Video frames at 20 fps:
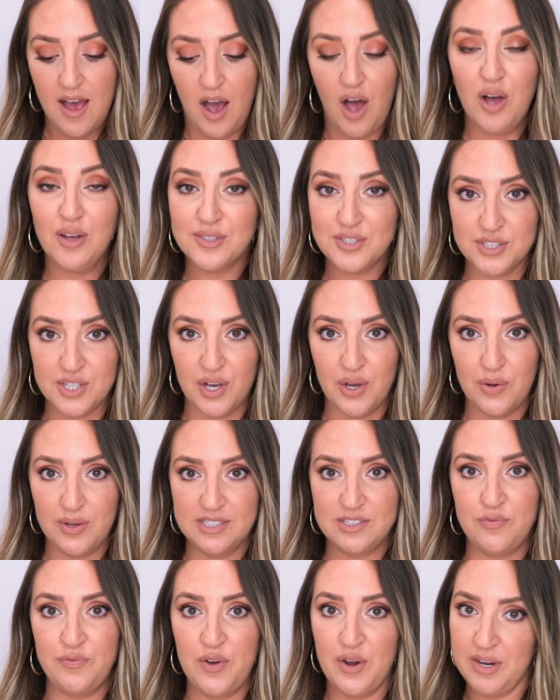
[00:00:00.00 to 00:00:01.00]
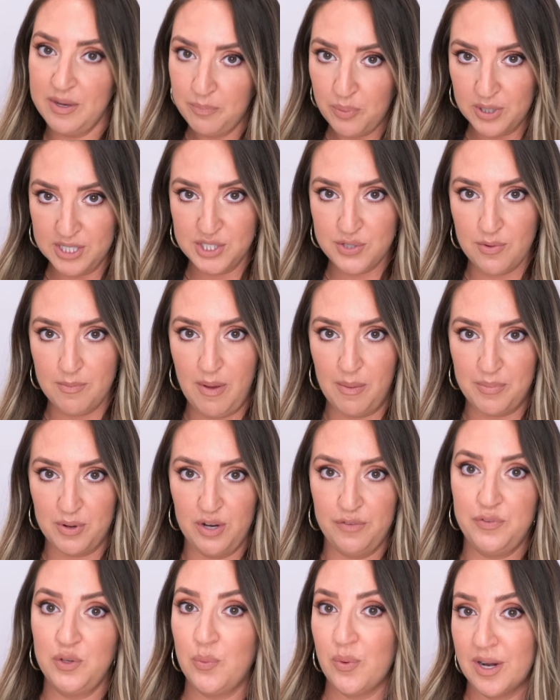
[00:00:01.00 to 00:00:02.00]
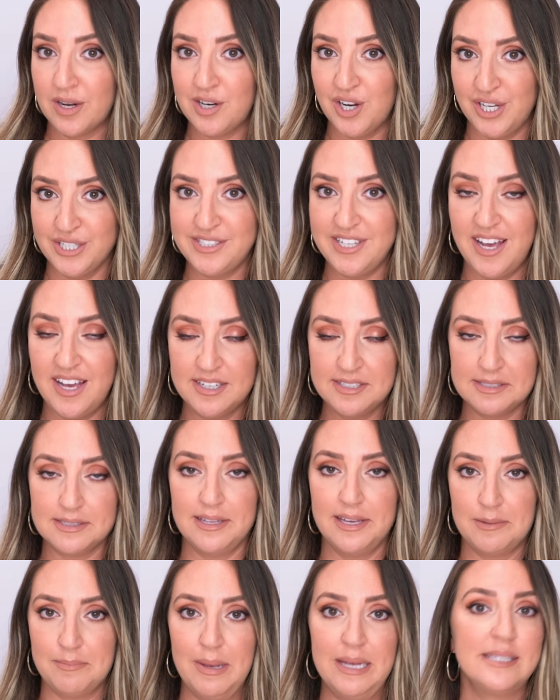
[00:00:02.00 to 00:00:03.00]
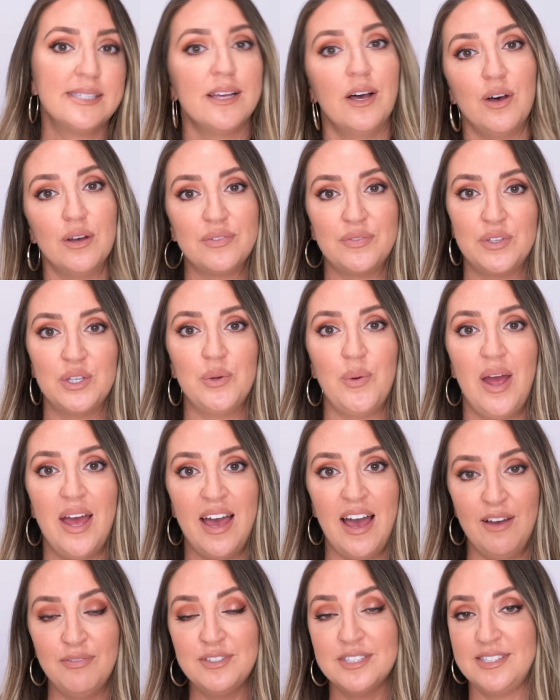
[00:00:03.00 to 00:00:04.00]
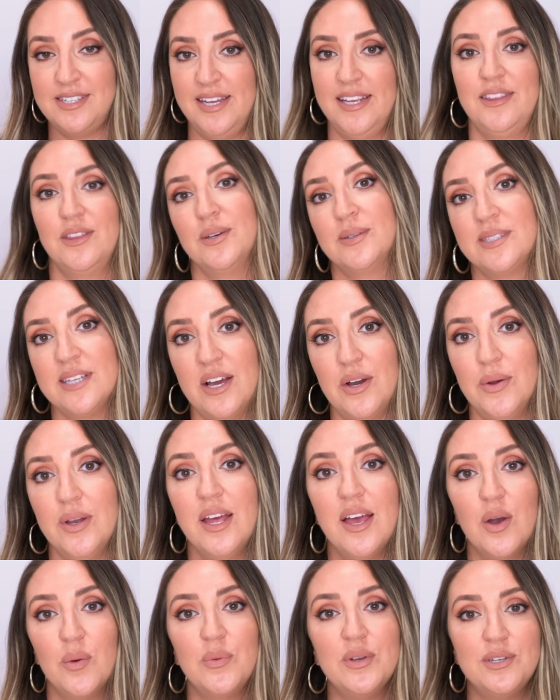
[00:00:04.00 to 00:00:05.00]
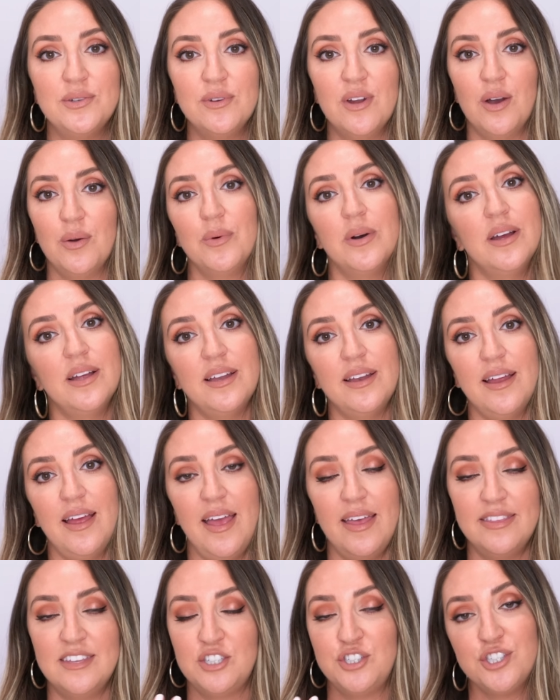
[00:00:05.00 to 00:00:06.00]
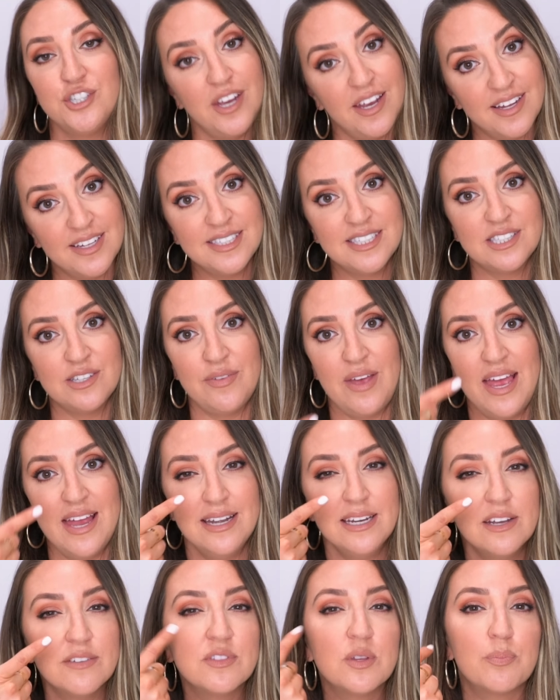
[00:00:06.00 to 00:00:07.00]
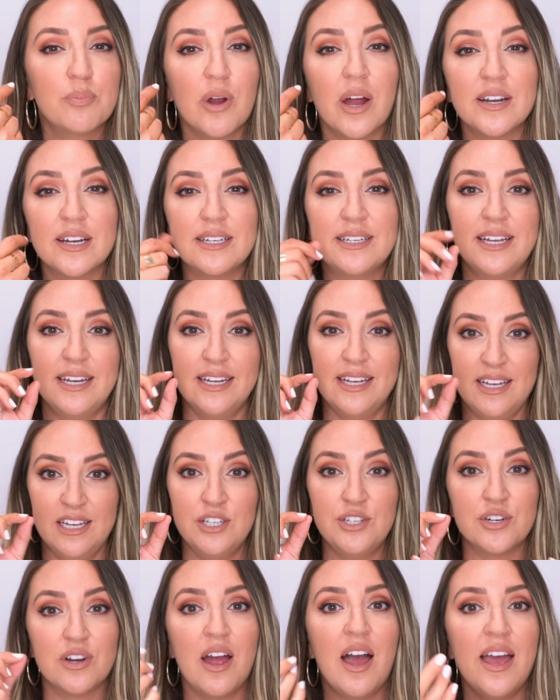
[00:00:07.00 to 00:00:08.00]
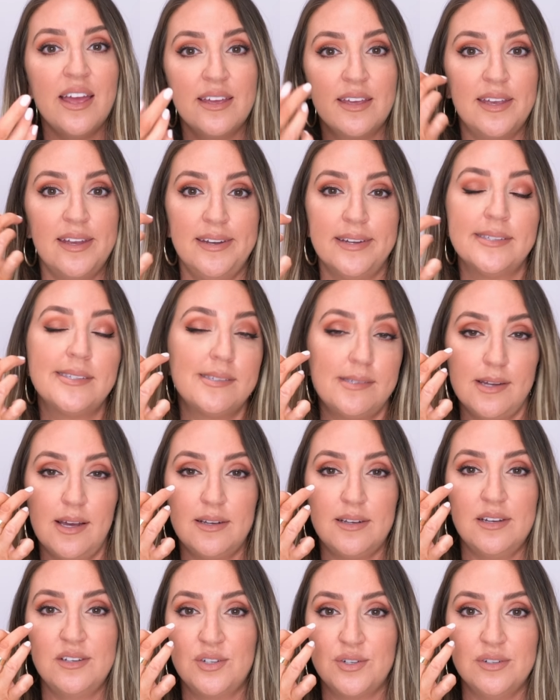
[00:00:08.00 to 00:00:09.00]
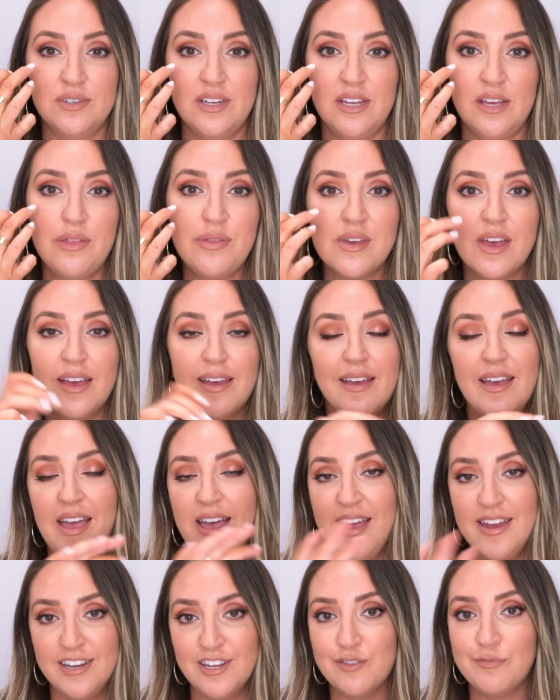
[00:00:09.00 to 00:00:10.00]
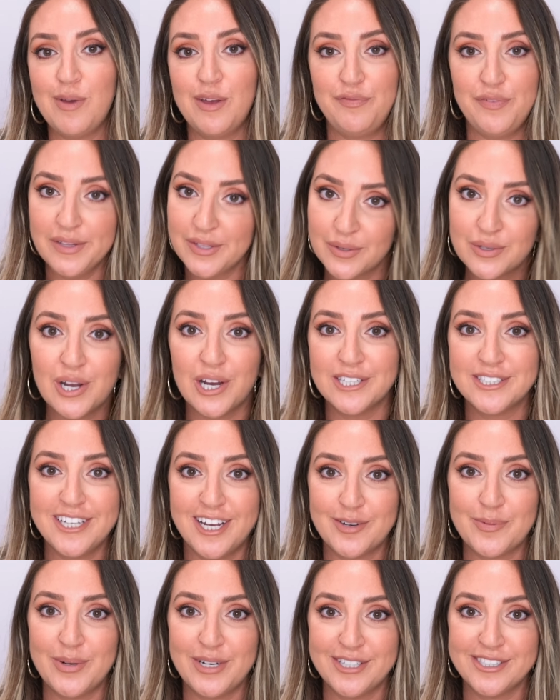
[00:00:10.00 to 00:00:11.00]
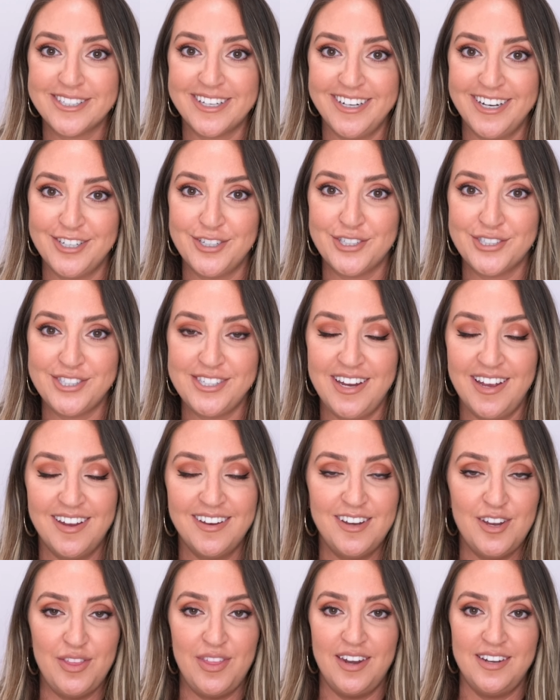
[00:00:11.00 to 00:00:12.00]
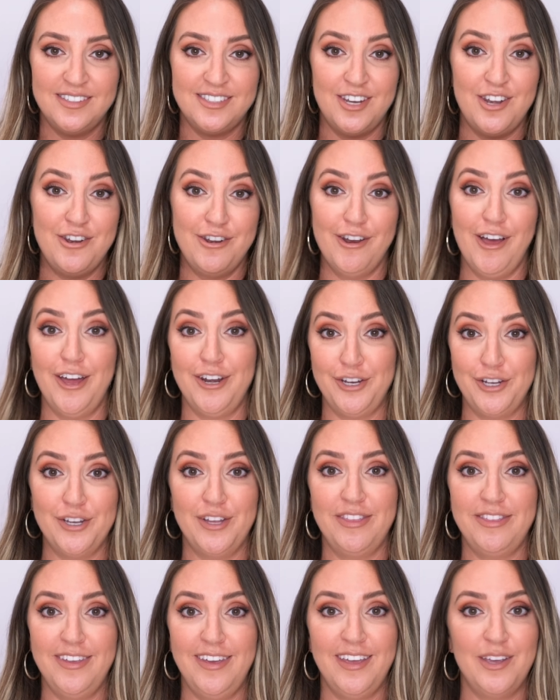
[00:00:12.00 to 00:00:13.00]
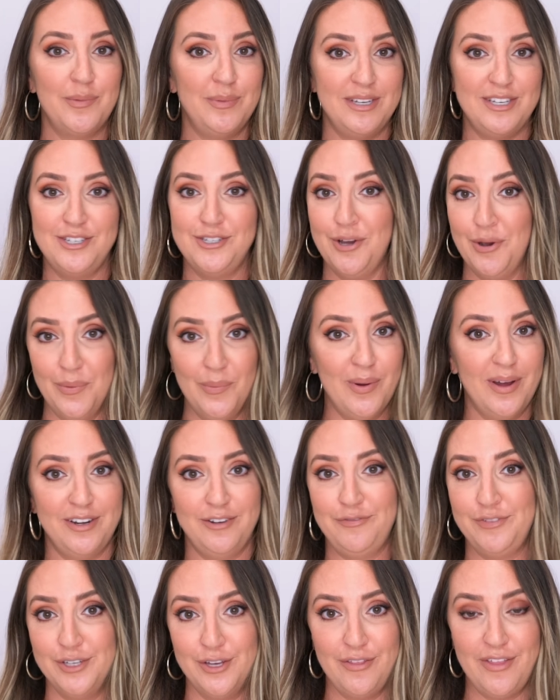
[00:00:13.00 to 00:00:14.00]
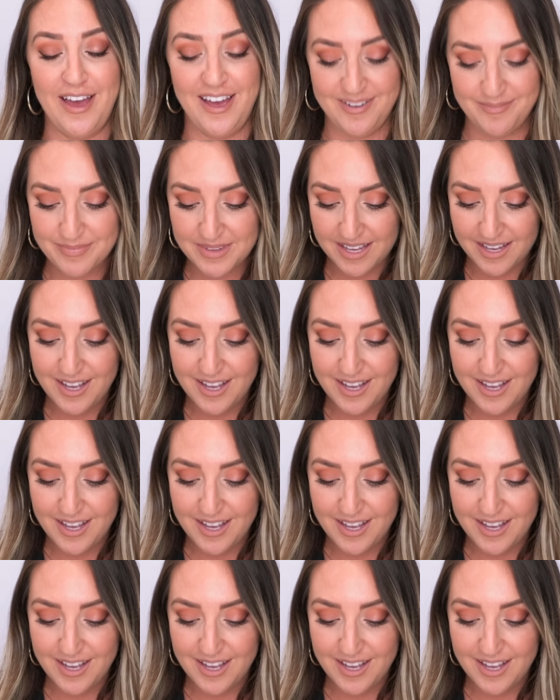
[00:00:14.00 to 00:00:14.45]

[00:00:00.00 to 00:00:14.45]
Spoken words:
Also, it's very important to remember, if you wear contacts like myself, you have to take those out. We do not want the chance of any of the product getting in your eye and getting stuck underneath. Any of my fellow contact wearers can understand that is not a good thing and we don't want to feel that.